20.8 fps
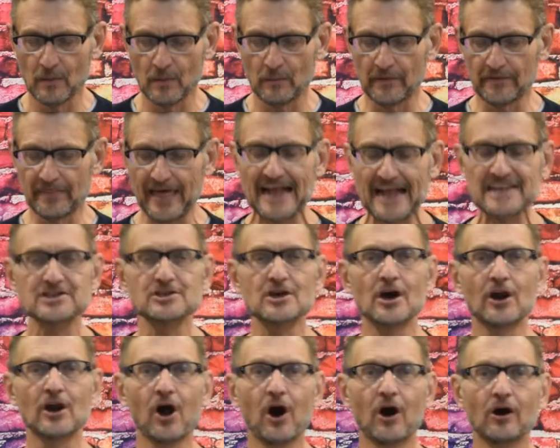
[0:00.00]
But that's
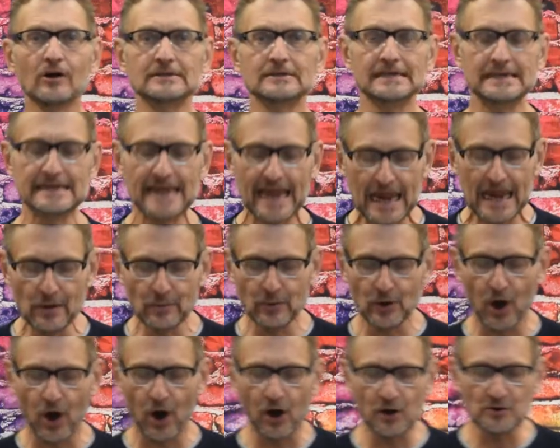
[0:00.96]
not all. Today
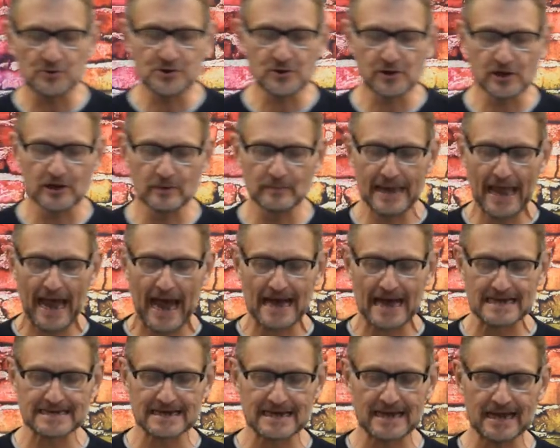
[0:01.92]
we're also going to be
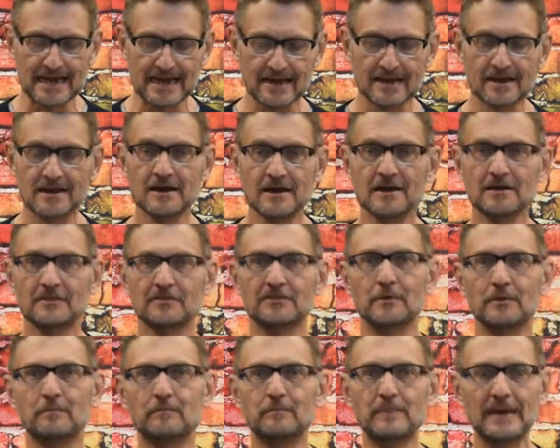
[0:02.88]
asking
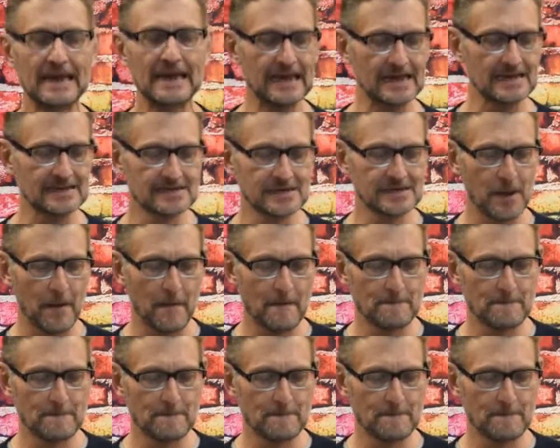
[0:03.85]
the biggest,